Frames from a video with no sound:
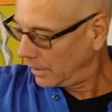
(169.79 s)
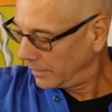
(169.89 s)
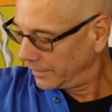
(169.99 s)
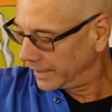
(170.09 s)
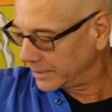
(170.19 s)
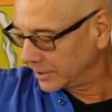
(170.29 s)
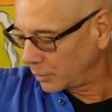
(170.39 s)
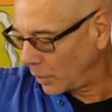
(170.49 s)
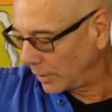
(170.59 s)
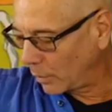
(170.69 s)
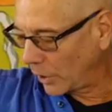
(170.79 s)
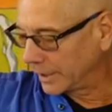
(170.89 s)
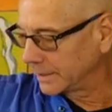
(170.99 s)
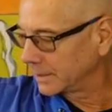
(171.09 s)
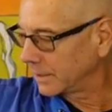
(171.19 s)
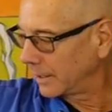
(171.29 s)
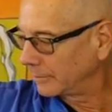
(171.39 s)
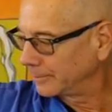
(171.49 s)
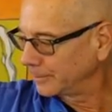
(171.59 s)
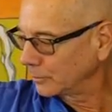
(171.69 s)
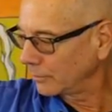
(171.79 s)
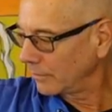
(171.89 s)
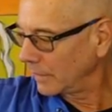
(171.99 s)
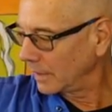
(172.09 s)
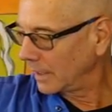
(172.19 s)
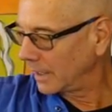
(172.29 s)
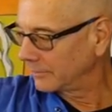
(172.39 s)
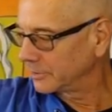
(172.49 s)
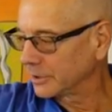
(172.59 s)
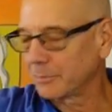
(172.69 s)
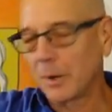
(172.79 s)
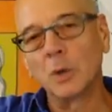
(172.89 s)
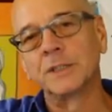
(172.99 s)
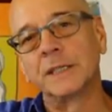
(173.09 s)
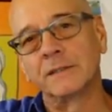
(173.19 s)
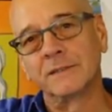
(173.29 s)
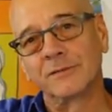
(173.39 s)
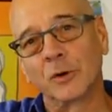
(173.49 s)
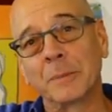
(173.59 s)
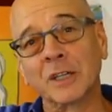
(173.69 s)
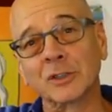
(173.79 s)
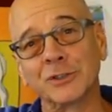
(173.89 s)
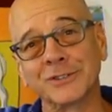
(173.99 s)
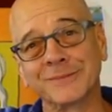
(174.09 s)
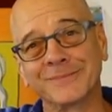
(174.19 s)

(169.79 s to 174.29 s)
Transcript: This is one where he's kind of just posing for pictures.